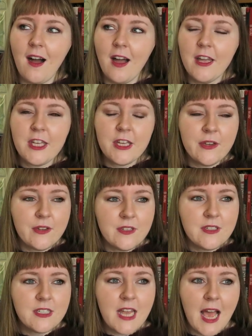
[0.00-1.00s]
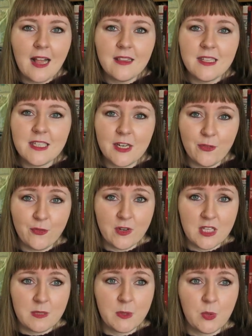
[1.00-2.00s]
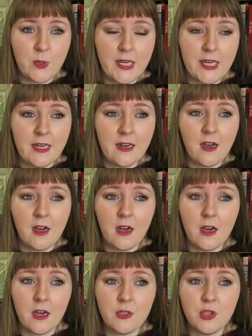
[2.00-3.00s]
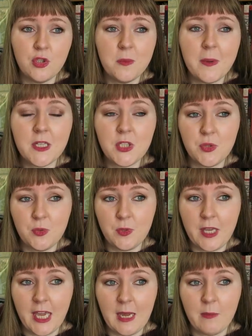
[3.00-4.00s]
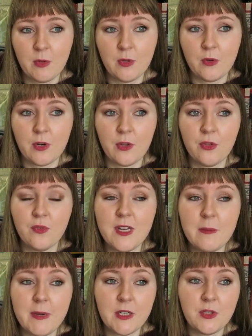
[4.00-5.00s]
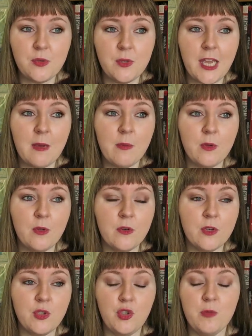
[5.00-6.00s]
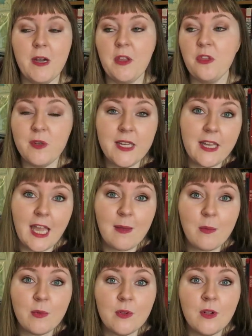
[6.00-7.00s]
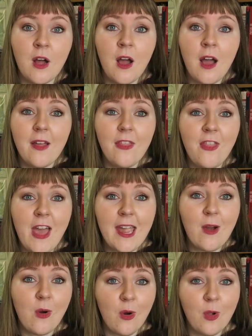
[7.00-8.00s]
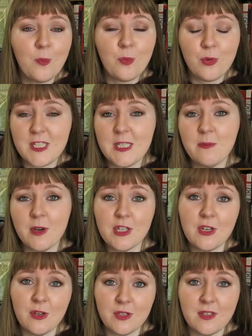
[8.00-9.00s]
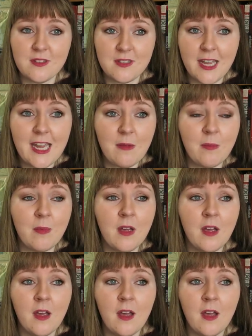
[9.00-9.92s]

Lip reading: I couldn't tell the difference between a 2x2 cable or a 3x2 cable or a 2x3 cable. They all pretty much look the same.